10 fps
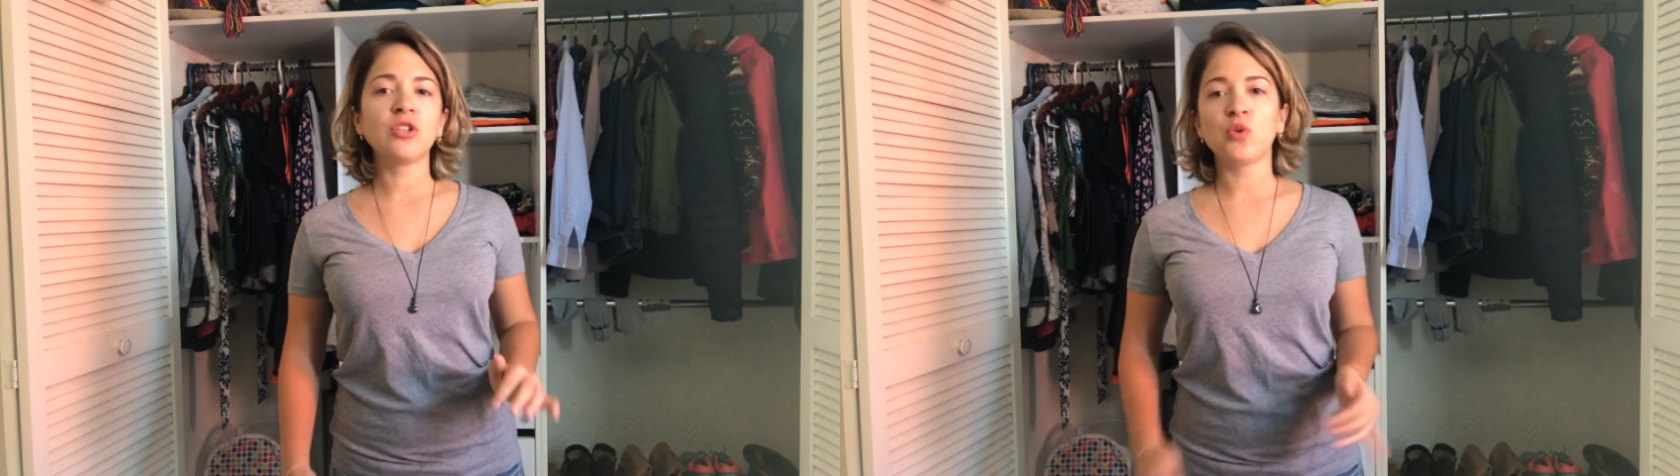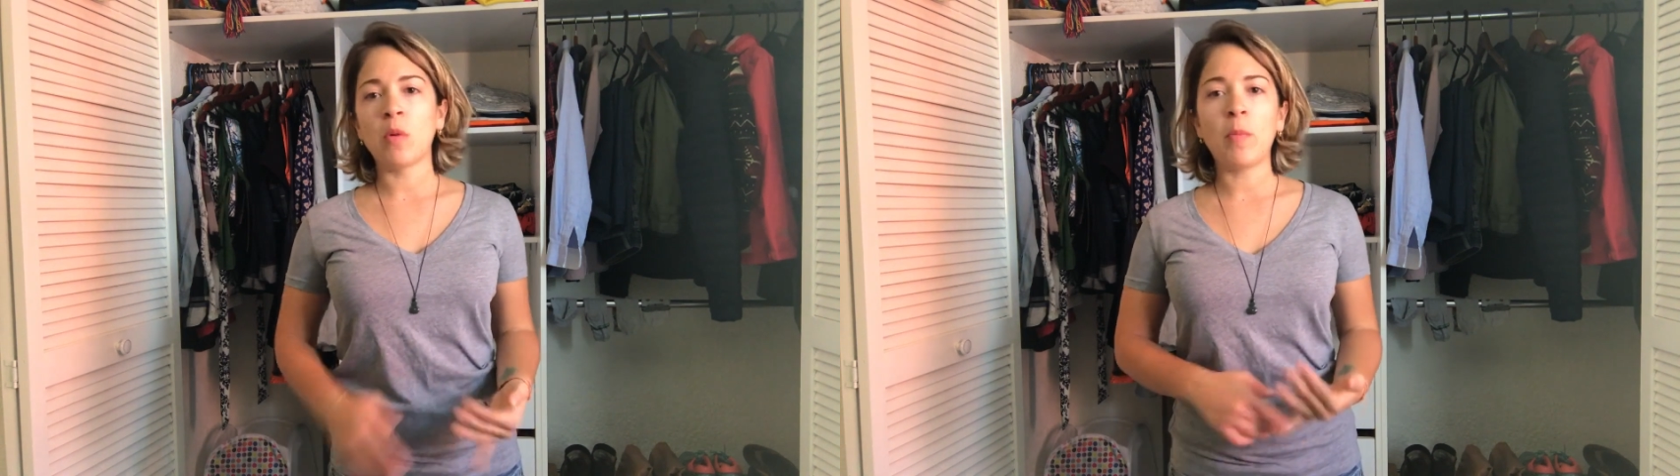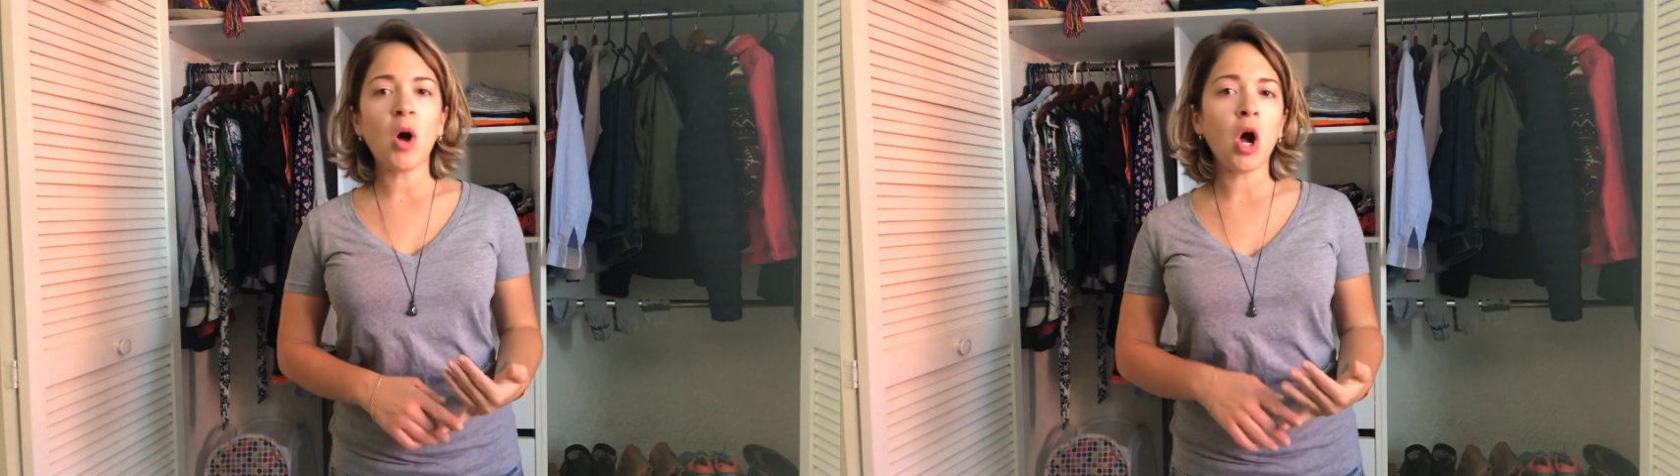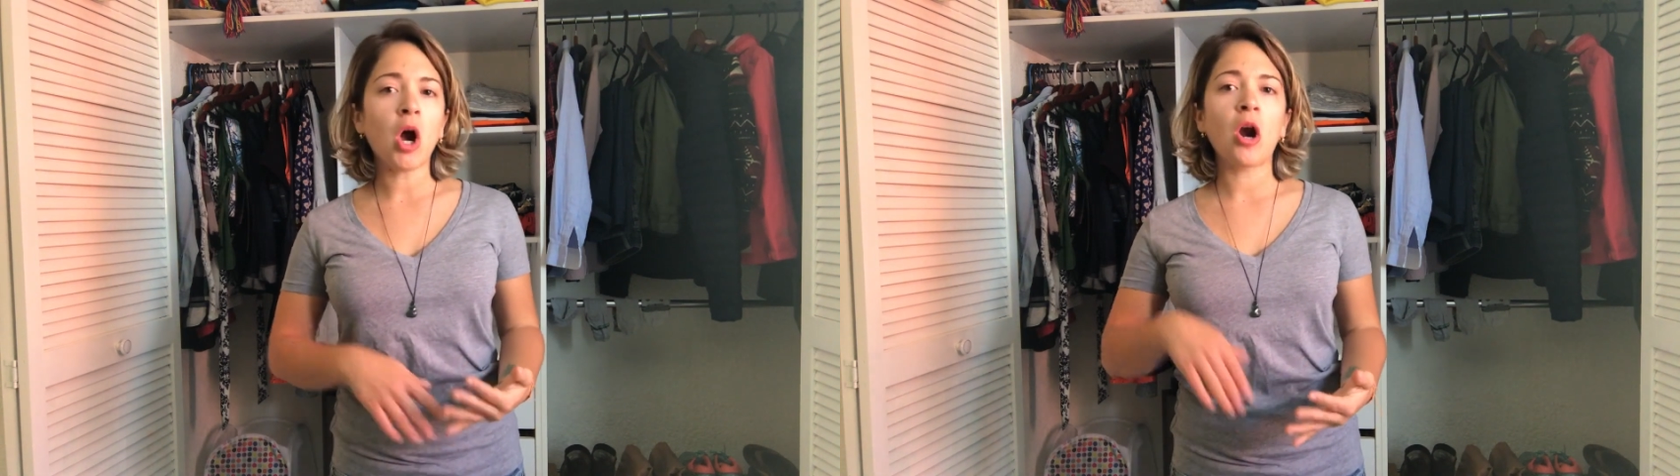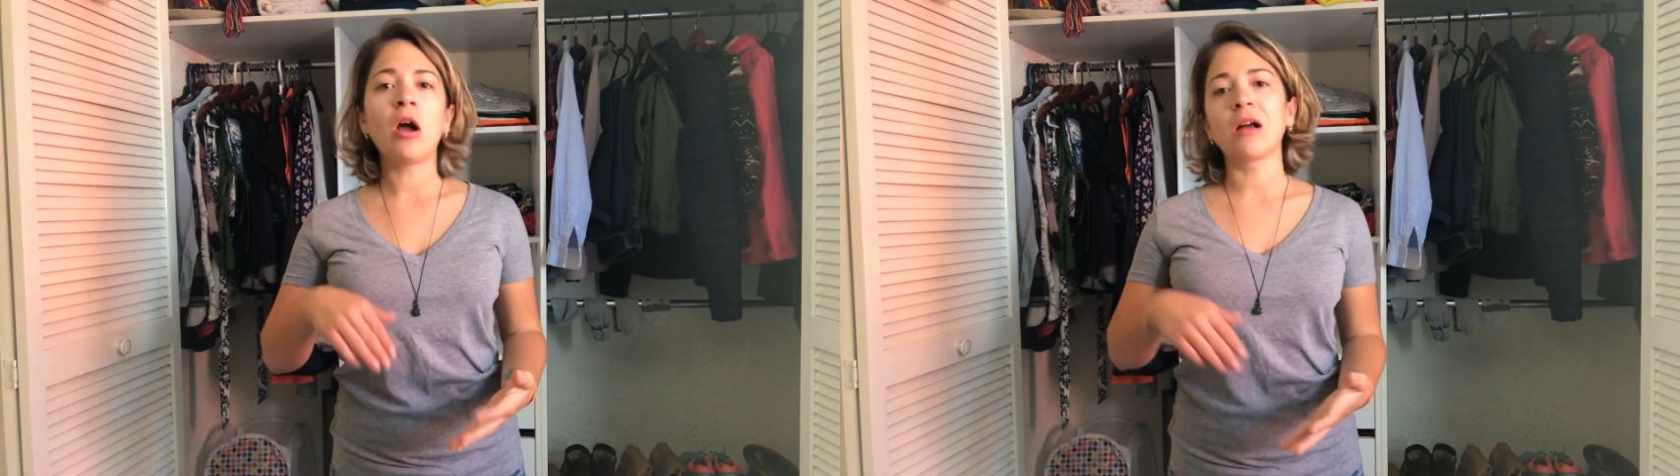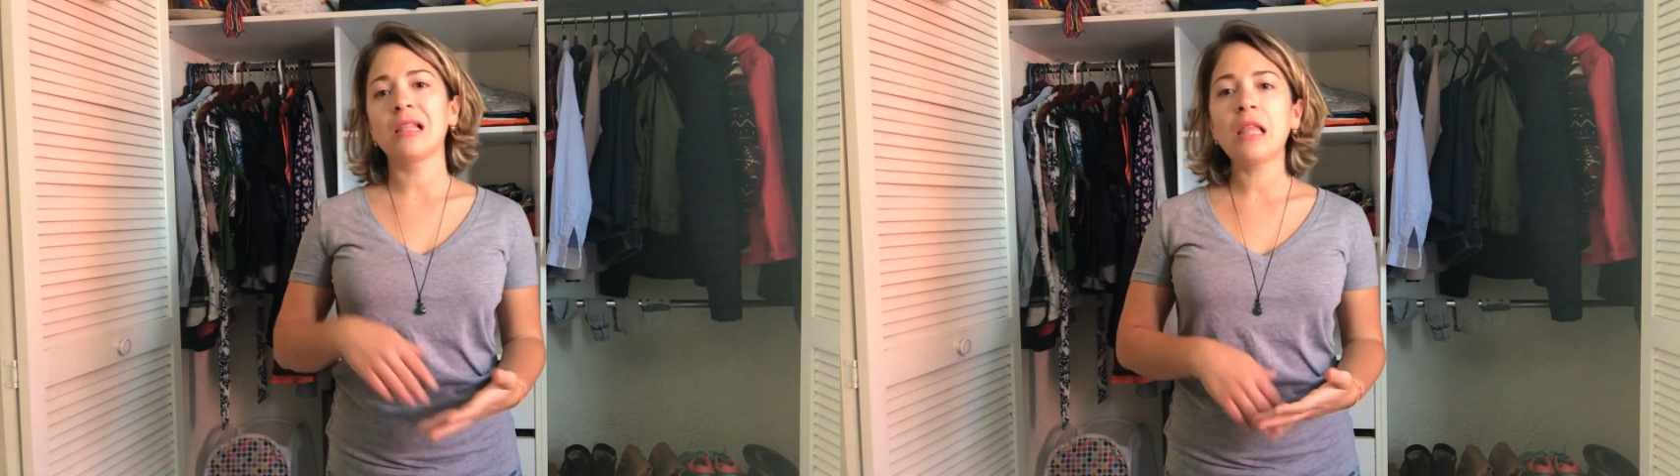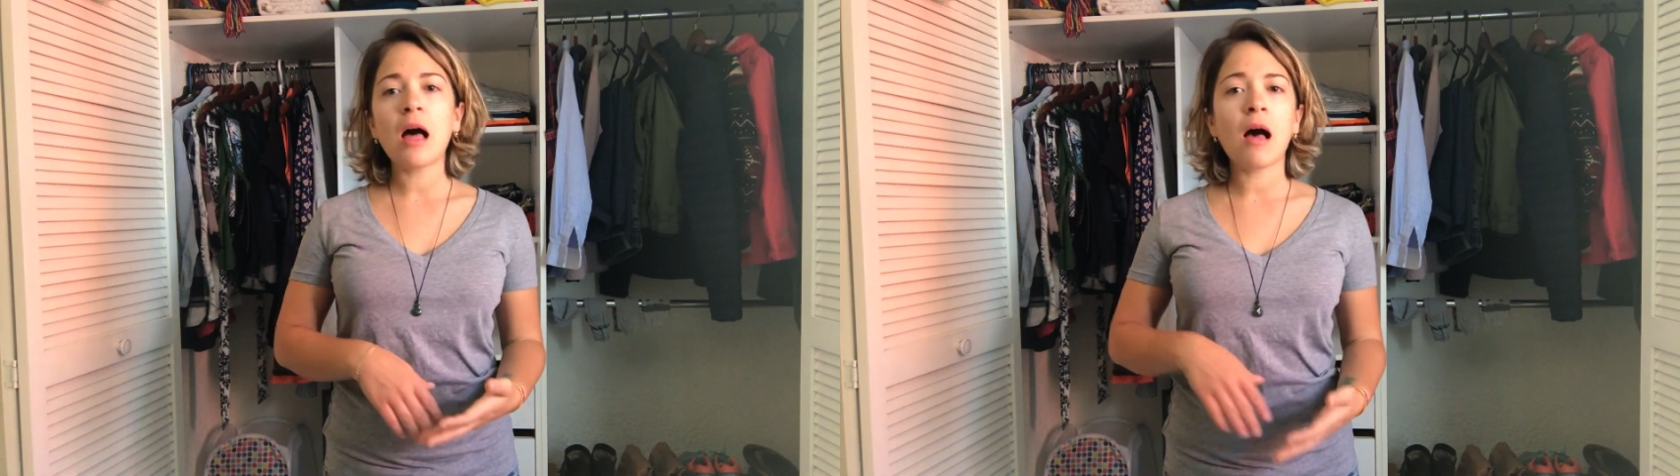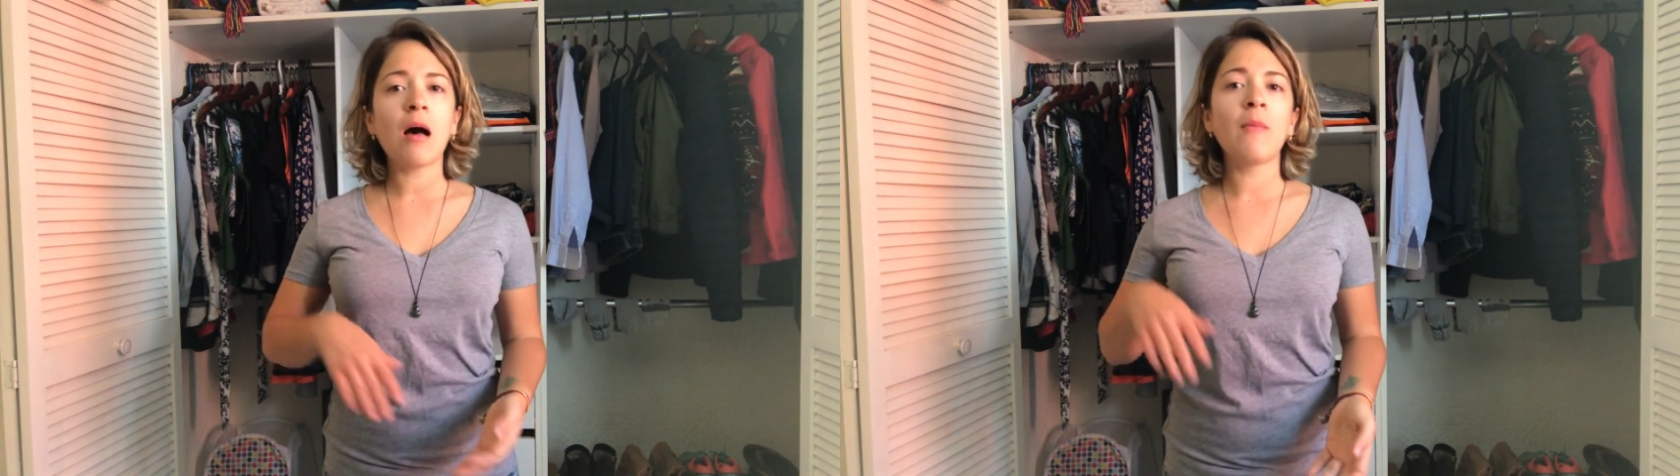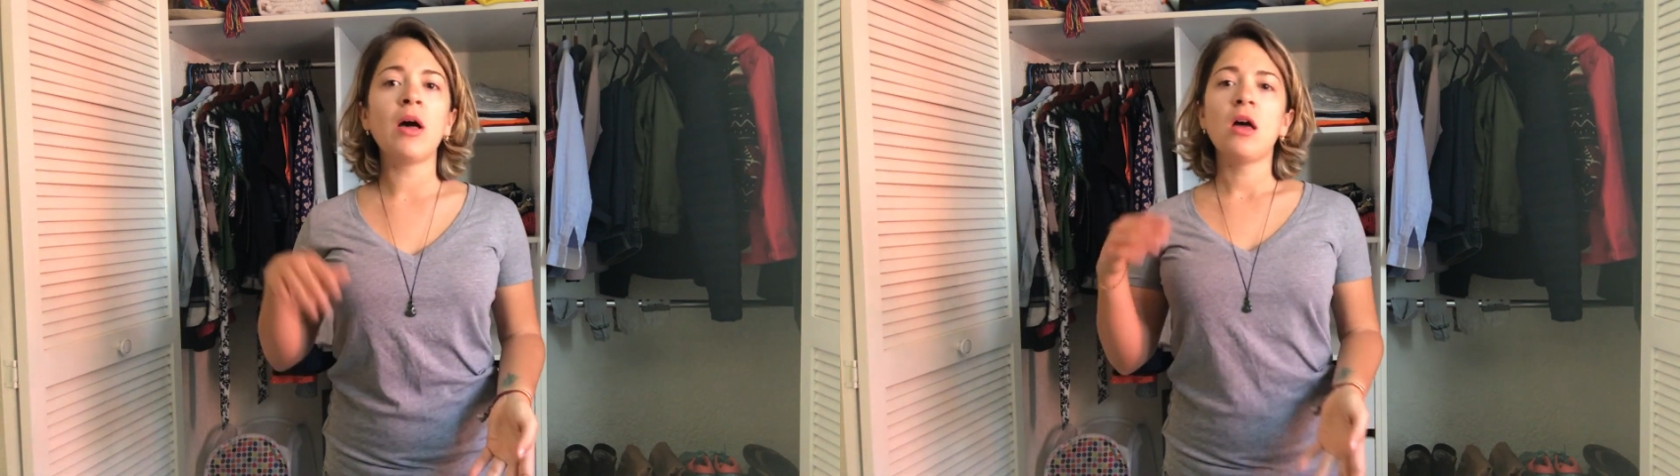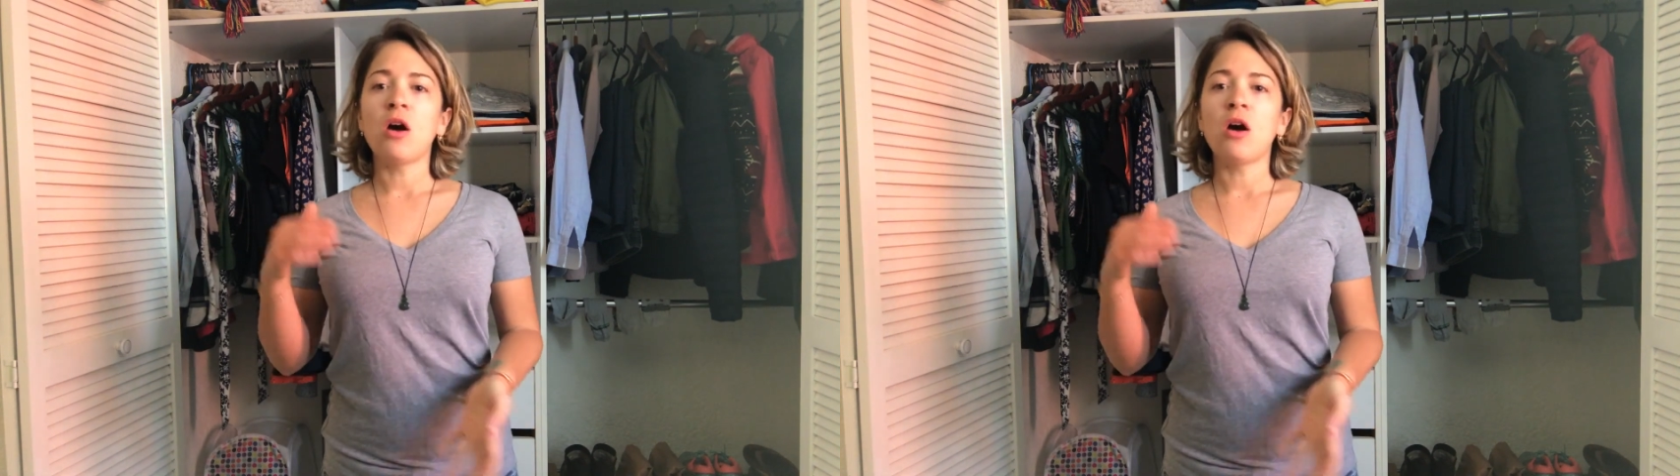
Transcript: into a bar, a club,